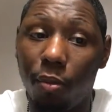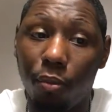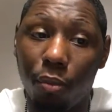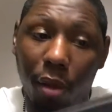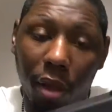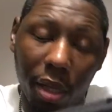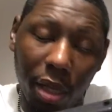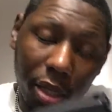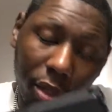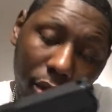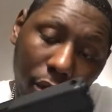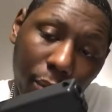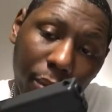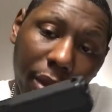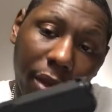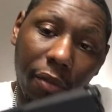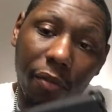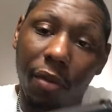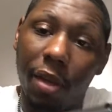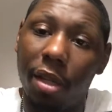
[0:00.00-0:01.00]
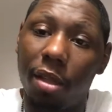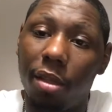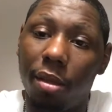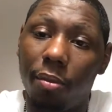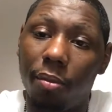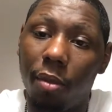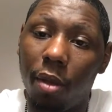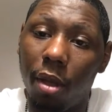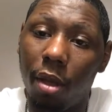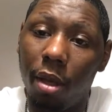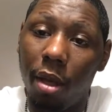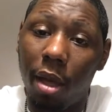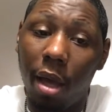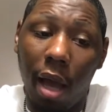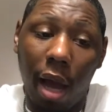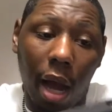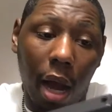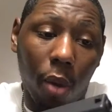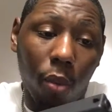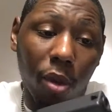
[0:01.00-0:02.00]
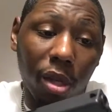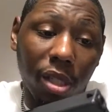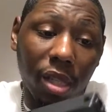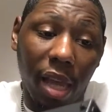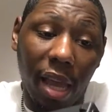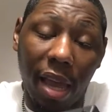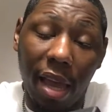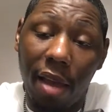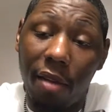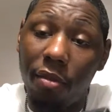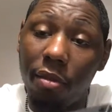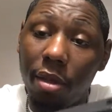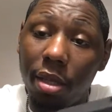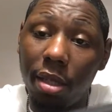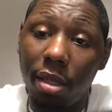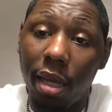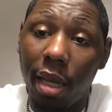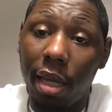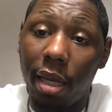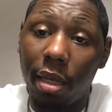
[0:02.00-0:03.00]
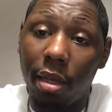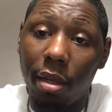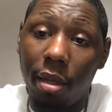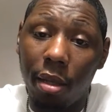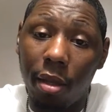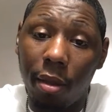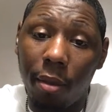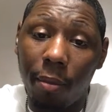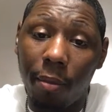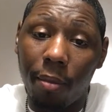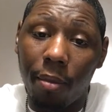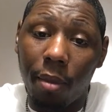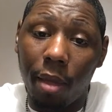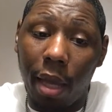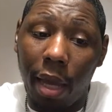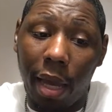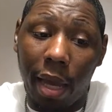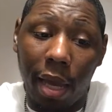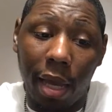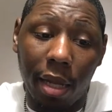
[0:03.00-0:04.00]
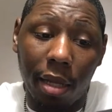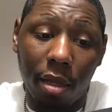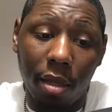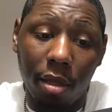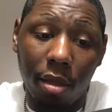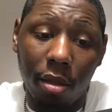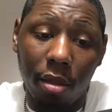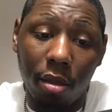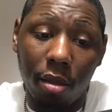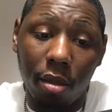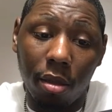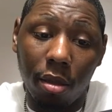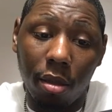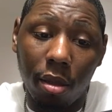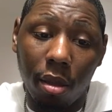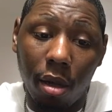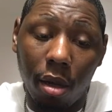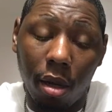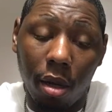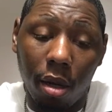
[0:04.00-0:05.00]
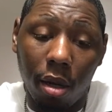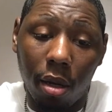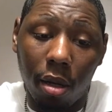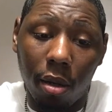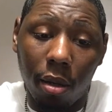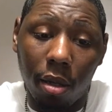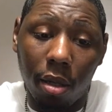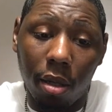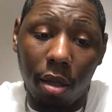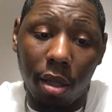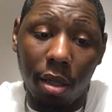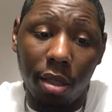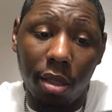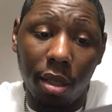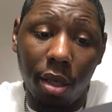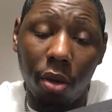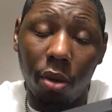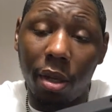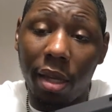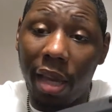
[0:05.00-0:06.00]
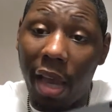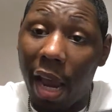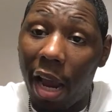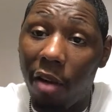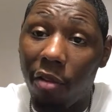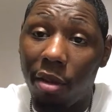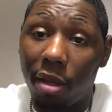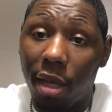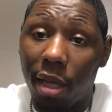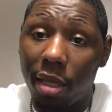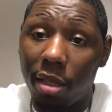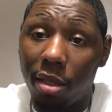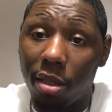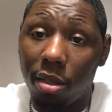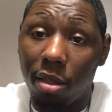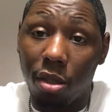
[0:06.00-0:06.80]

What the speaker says: Please don't be a victim. I wish every state had concealed carry license.